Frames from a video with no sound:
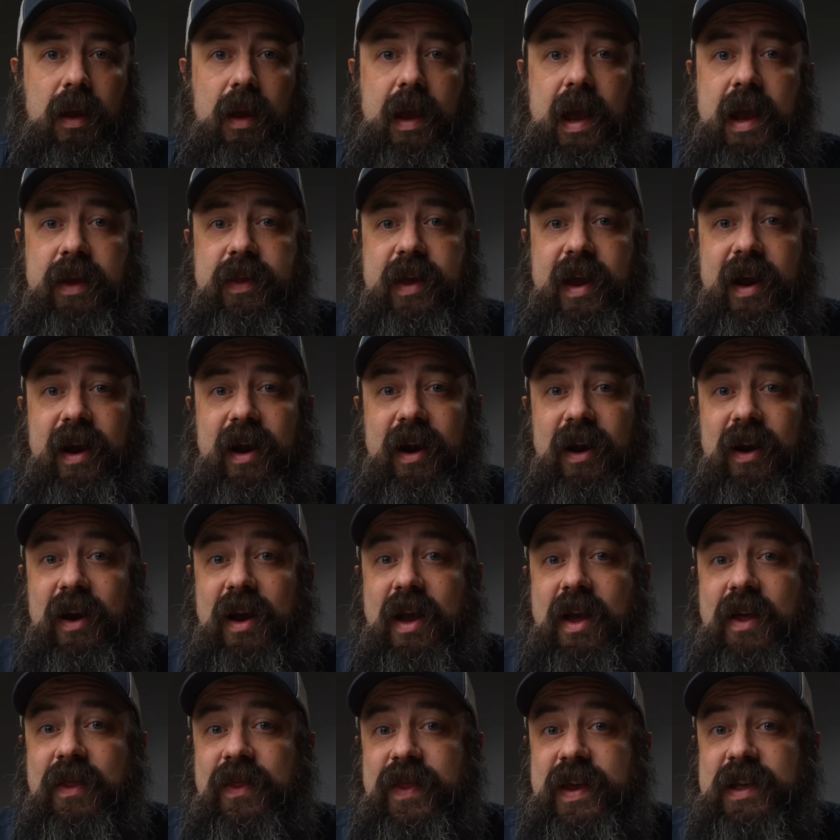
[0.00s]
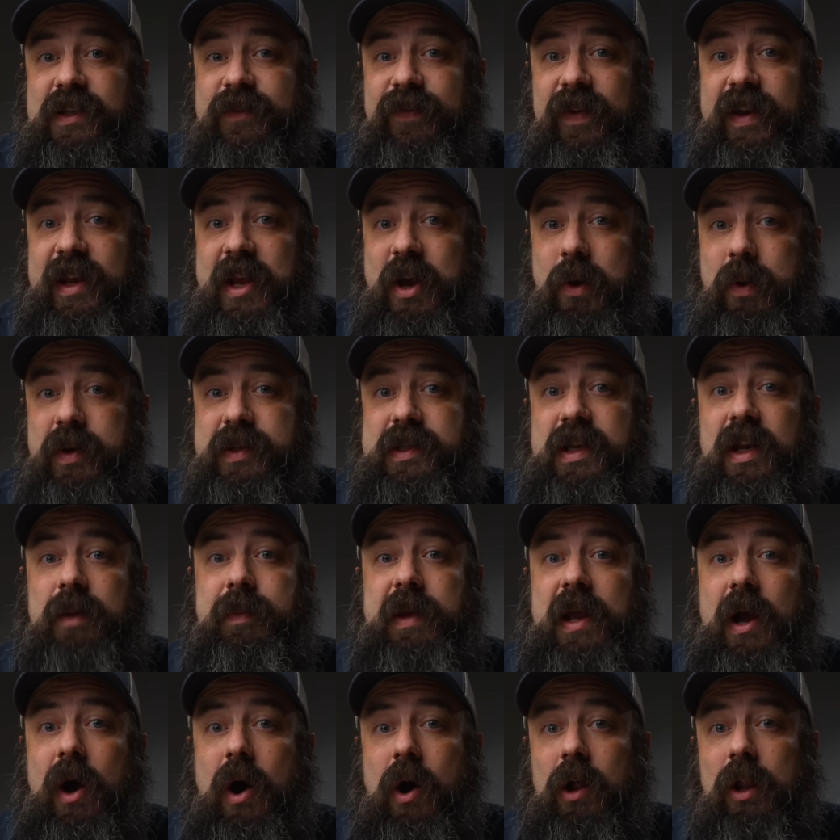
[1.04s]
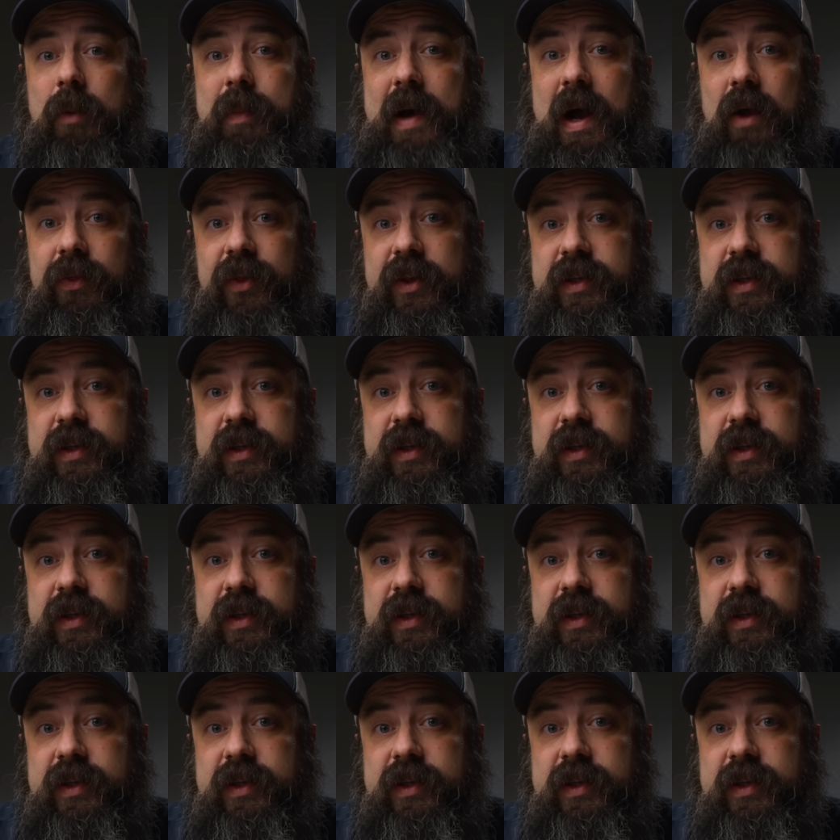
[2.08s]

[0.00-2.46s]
Hey there! This video is going to be all about